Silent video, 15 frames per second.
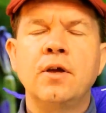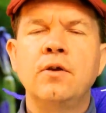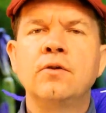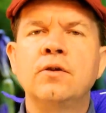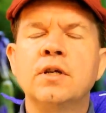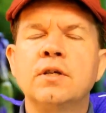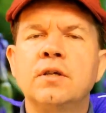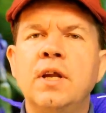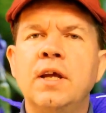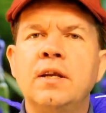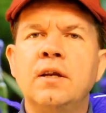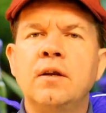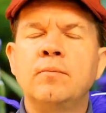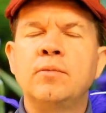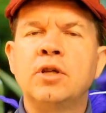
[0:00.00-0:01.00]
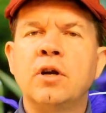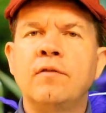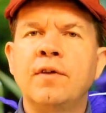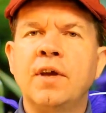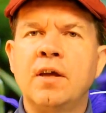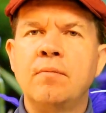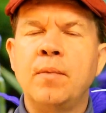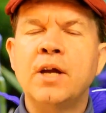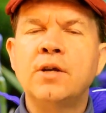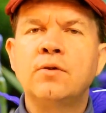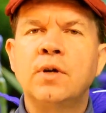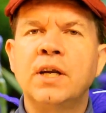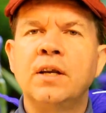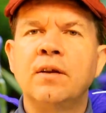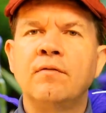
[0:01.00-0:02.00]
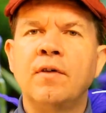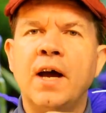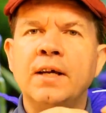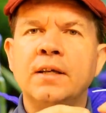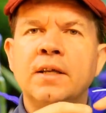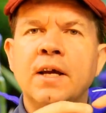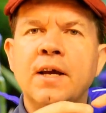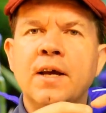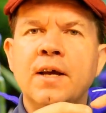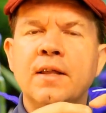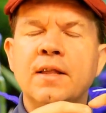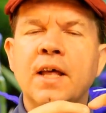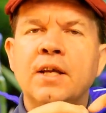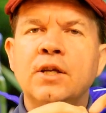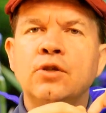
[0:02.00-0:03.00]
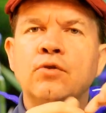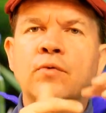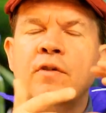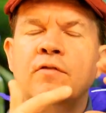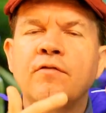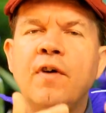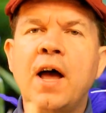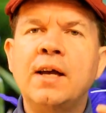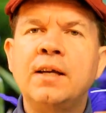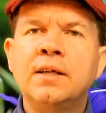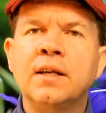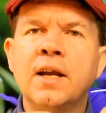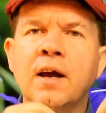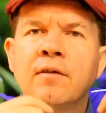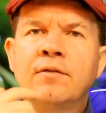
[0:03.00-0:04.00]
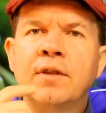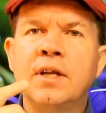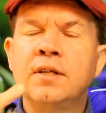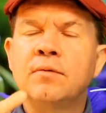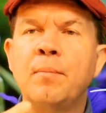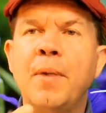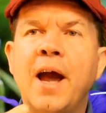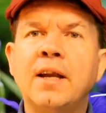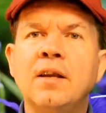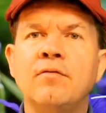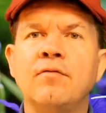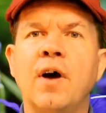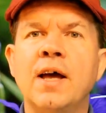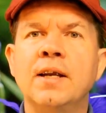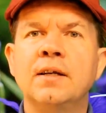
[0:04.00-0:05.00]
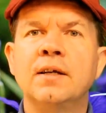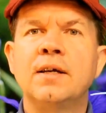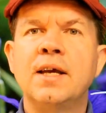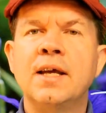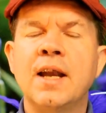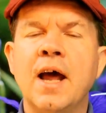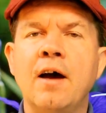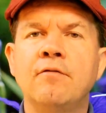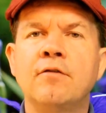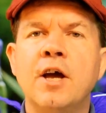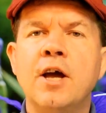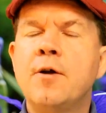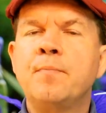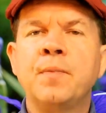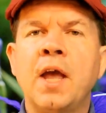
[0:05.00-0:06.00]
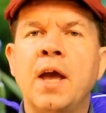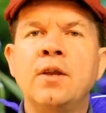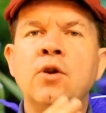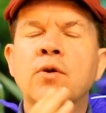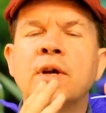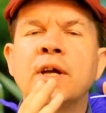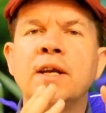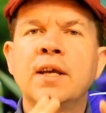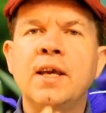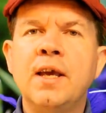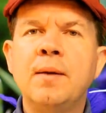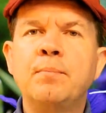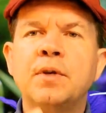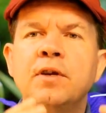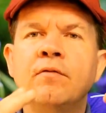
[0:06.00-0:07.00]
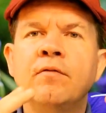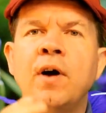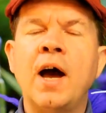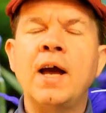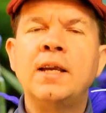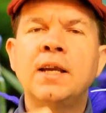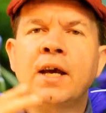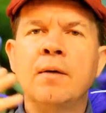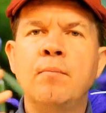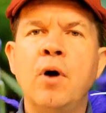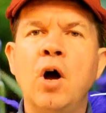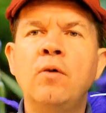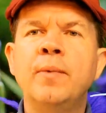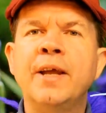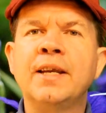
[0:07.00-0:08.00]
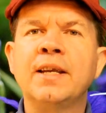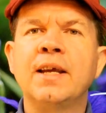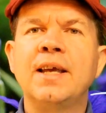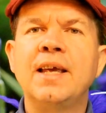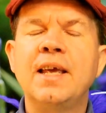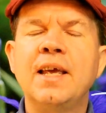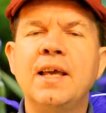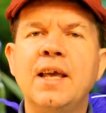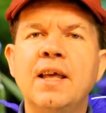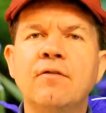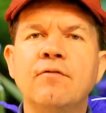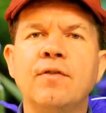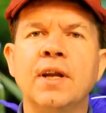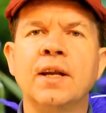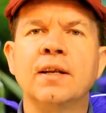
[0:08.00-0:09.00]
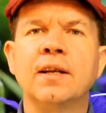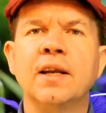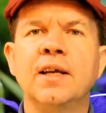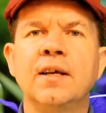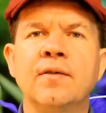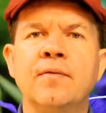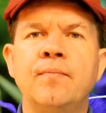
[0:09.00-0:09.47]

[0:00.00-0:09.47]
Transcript: You just need an observing and measuring device that is refined enough, that is magnified enough, and you can keep dividing a moment infinitely.